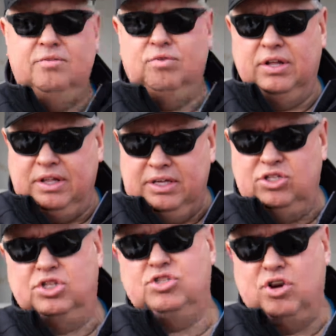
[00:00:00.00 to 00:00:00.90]
really
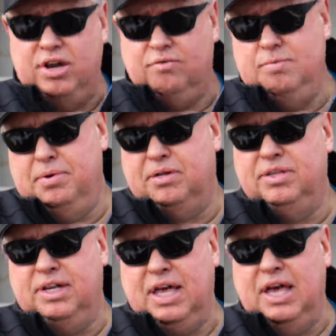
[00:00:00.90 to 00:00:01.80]
just trying to rebuild
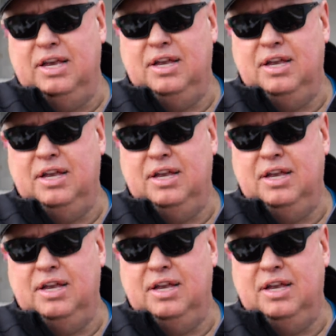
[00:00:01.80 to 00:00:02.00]
it again.